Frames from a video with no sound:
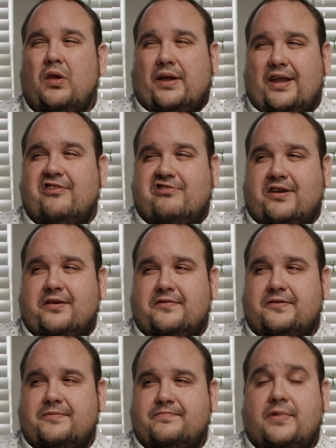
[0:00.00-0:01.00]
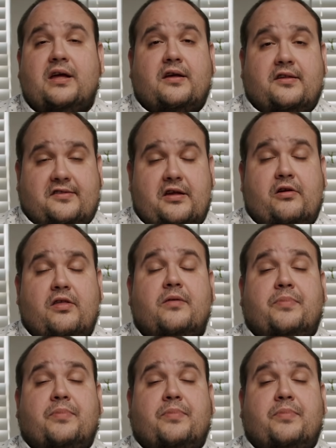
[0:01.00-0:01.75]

Roll initiative. Sarah,